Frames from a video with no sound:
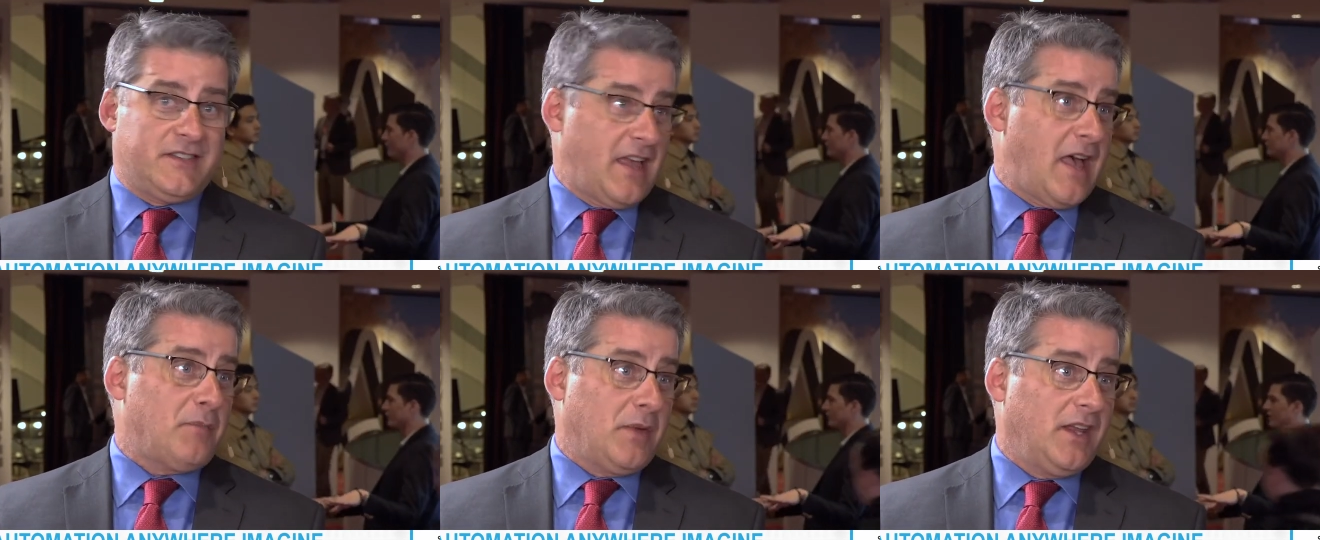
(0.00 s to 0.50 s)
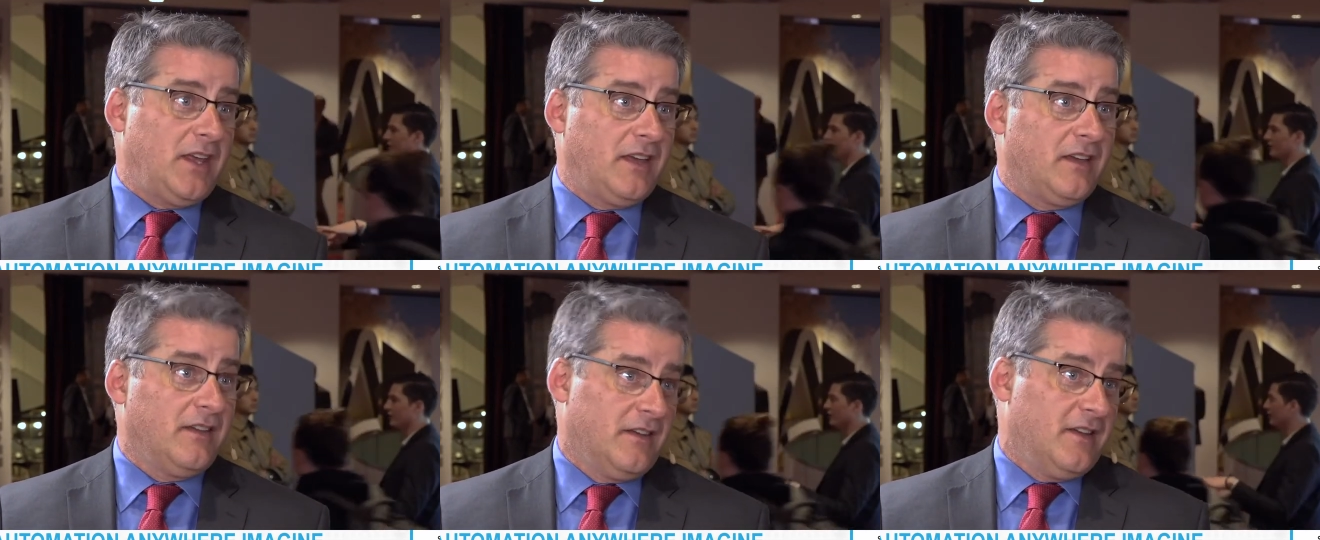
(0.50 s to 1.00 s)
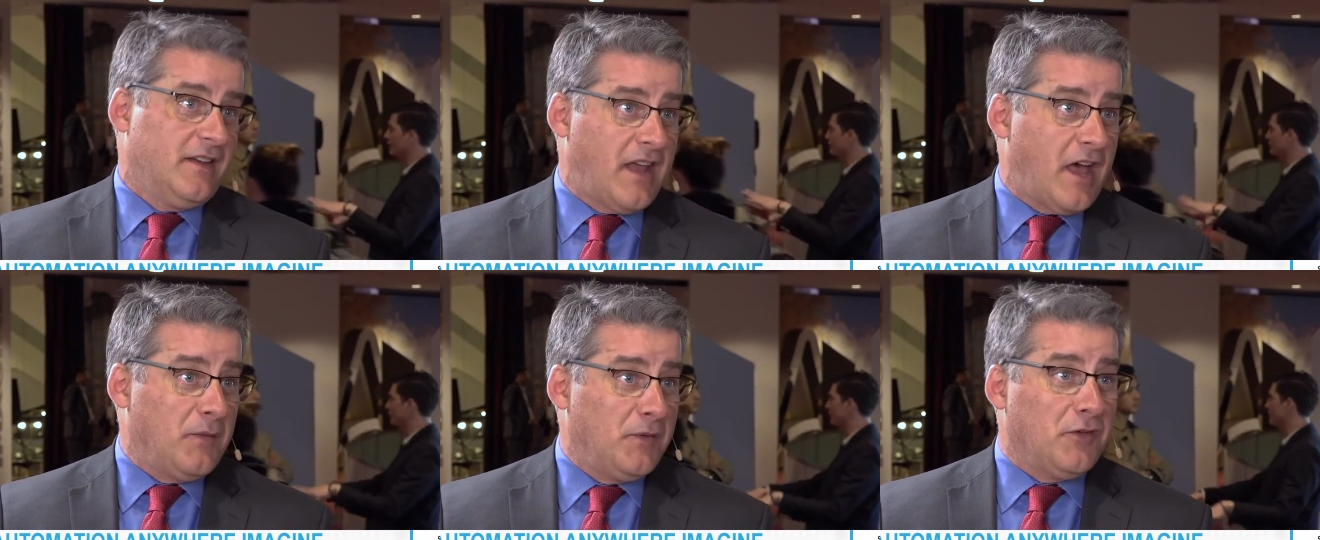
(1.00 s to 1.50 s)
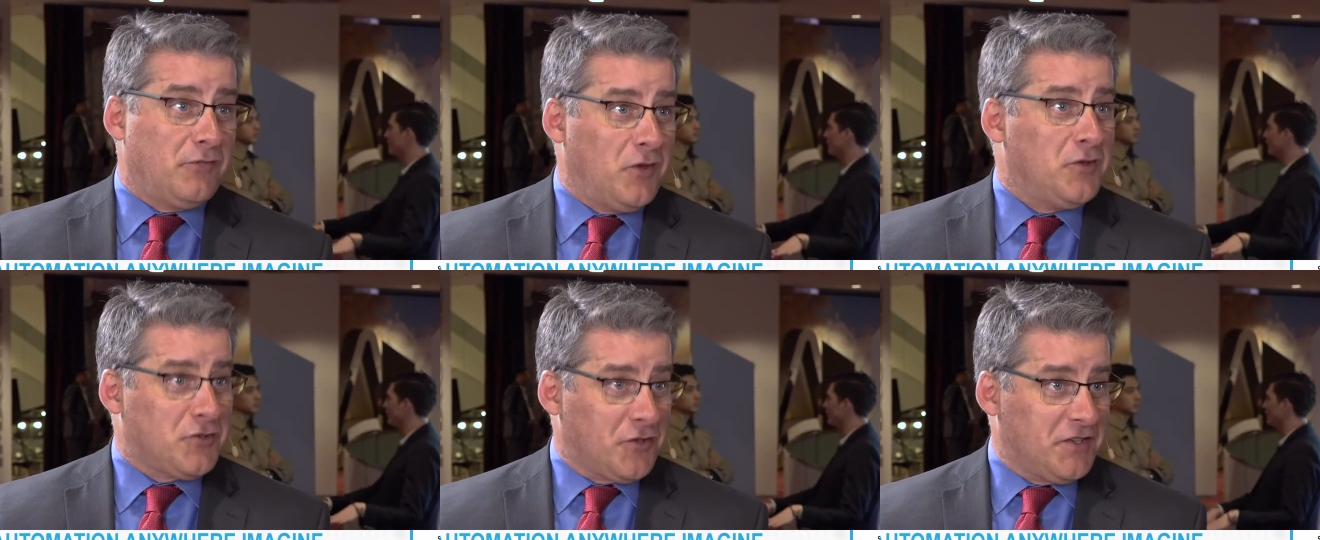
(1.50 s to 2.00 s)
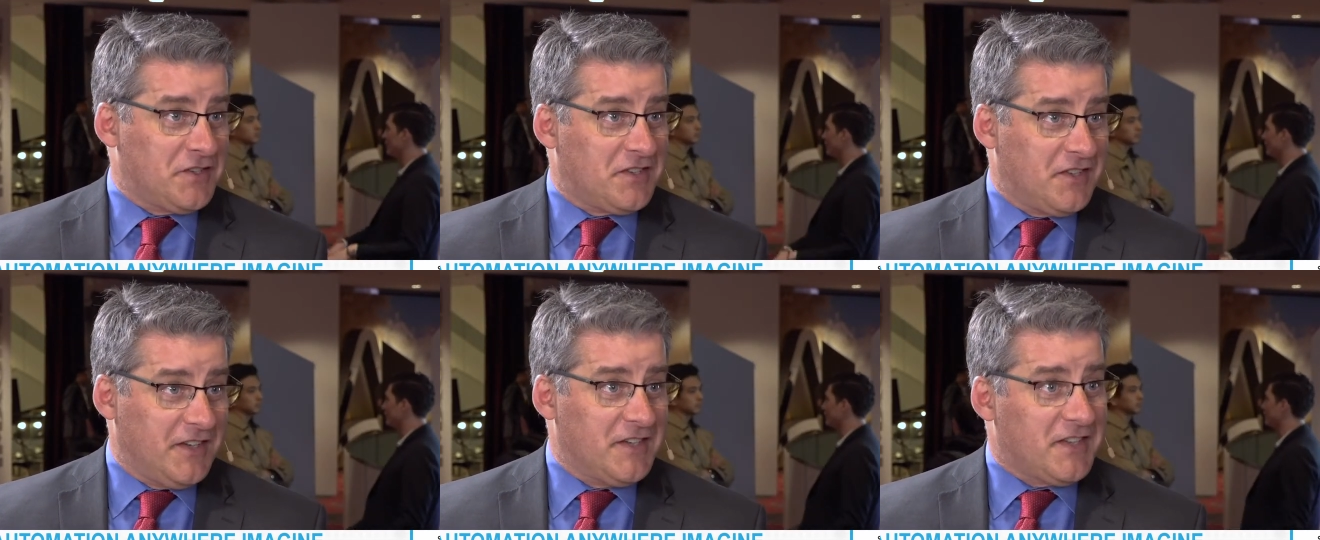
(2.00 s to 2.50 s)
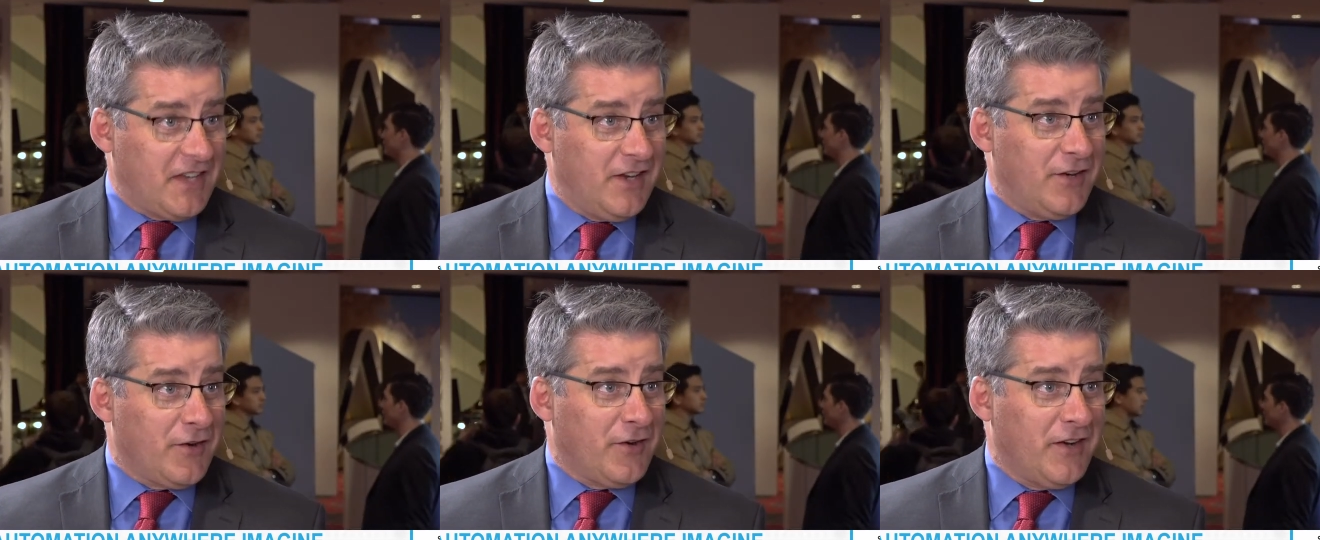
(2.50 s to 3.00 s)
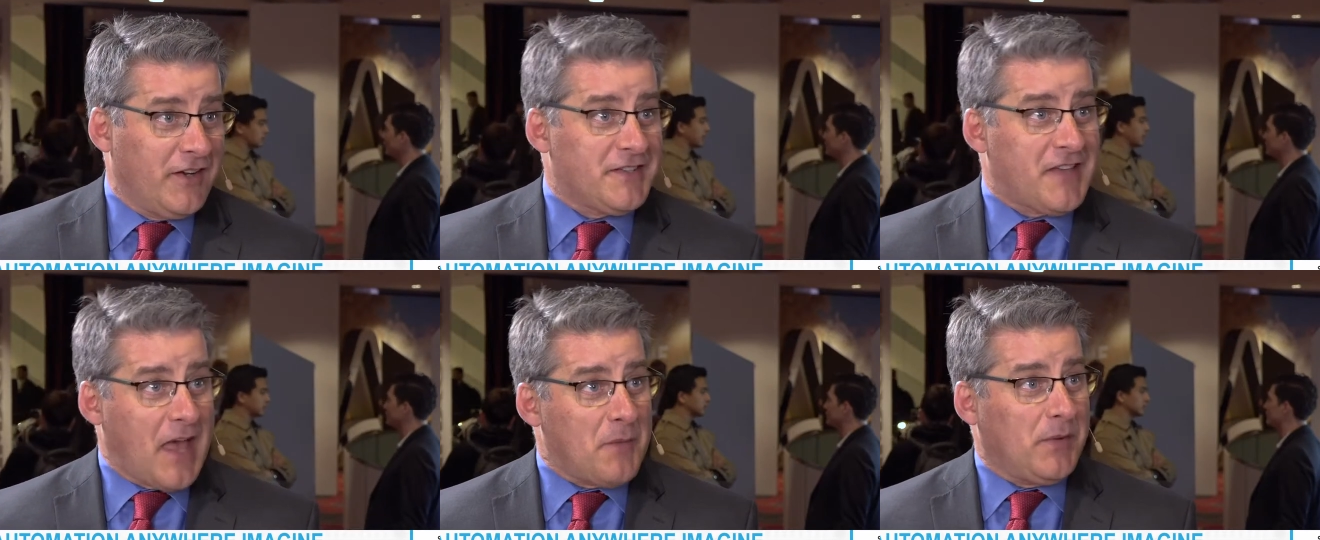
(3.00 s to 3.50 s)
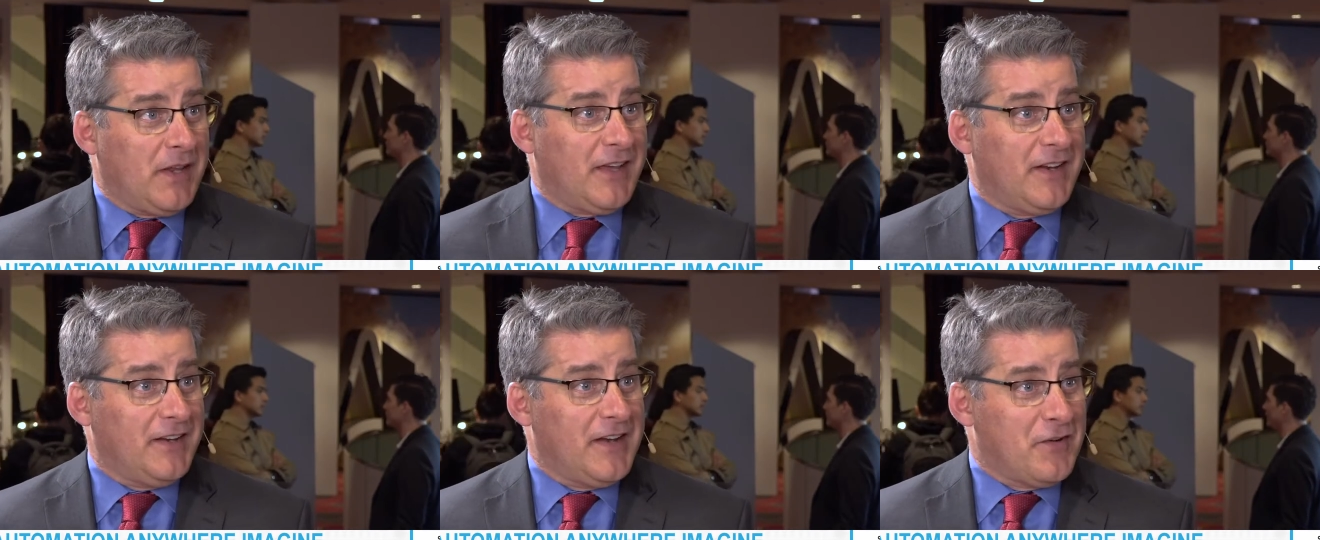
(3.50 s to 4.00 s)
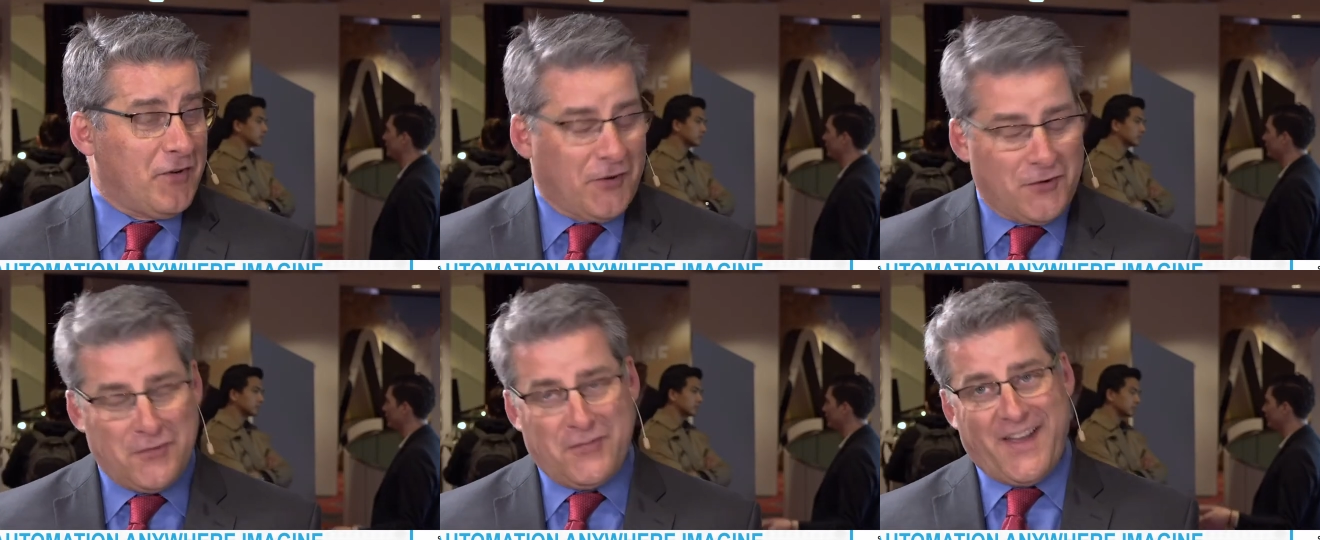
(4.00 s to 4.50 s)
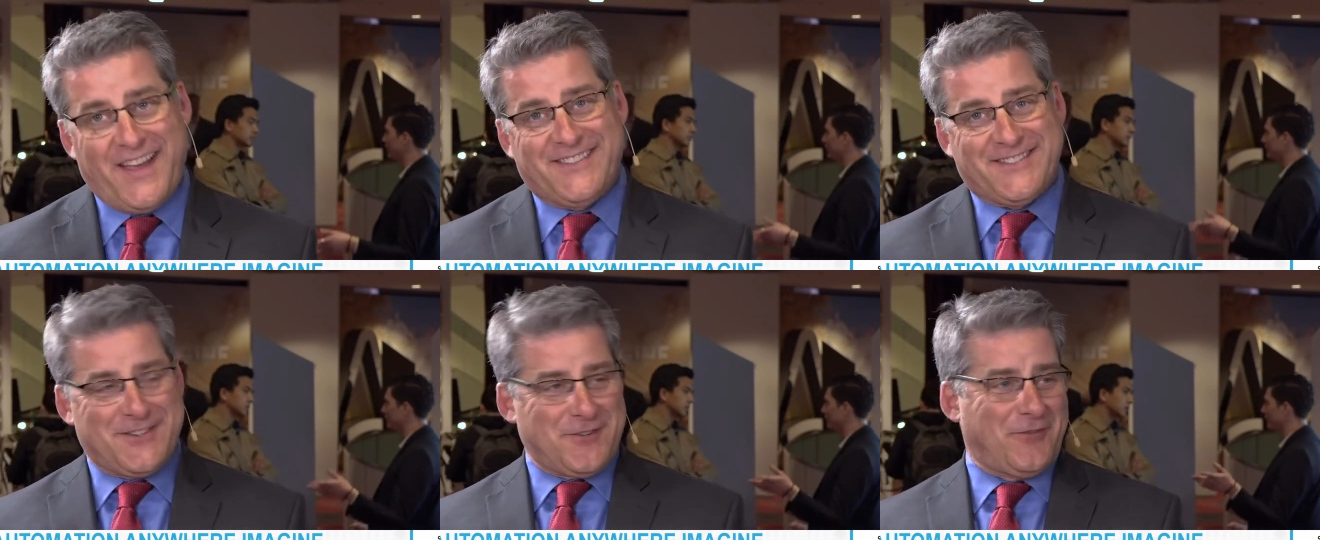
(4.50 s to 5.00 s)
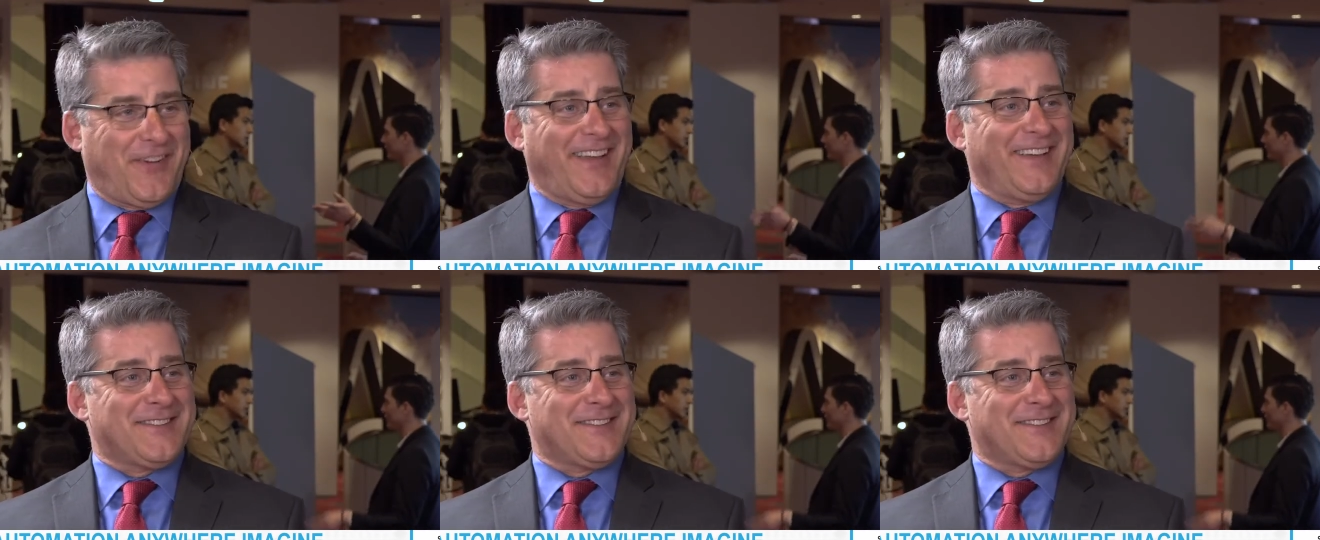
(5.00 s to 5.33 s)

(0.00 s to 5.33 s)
Speaker 1: it's happening. Now, I mean, the future is is here, and yeah. it's happening at an faster yeah,